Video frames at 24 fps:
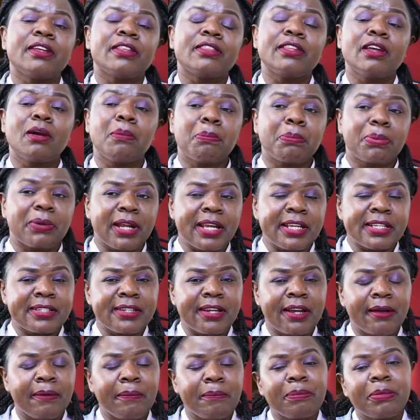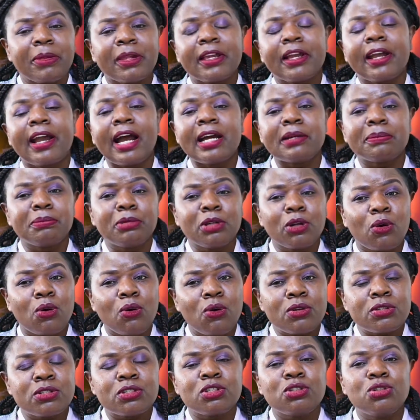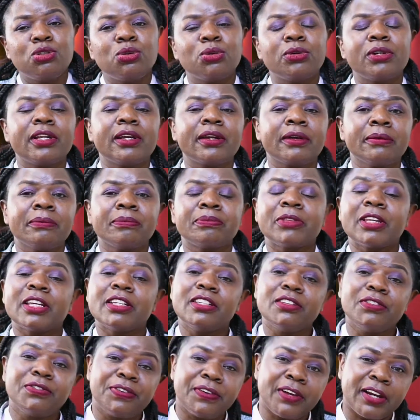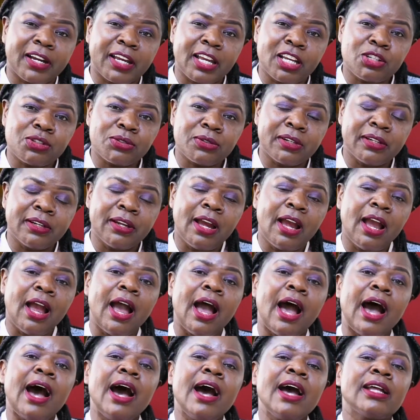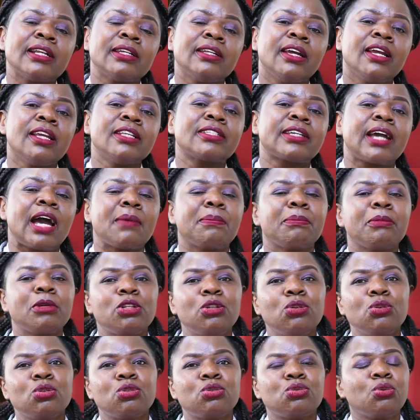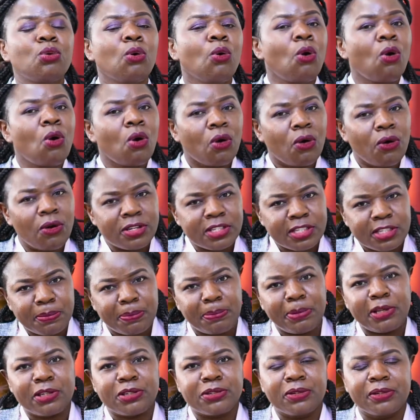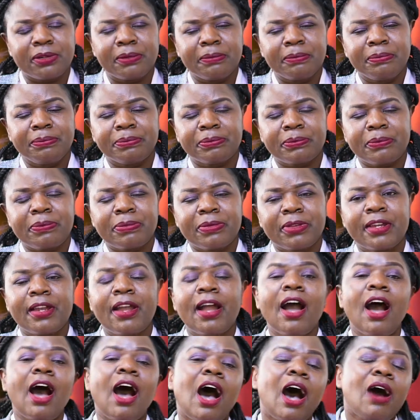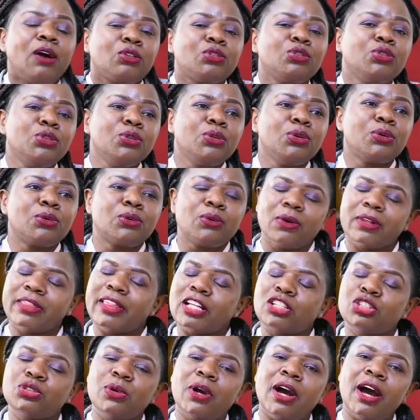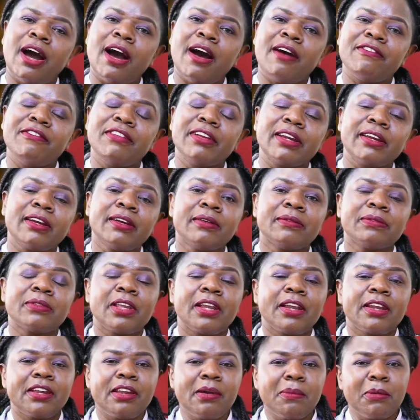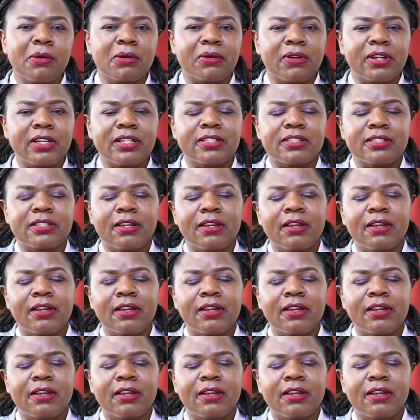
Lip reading: The pressure can be caused during defecation and it can be due to constipation. How do you know that you are having hemorrhoids?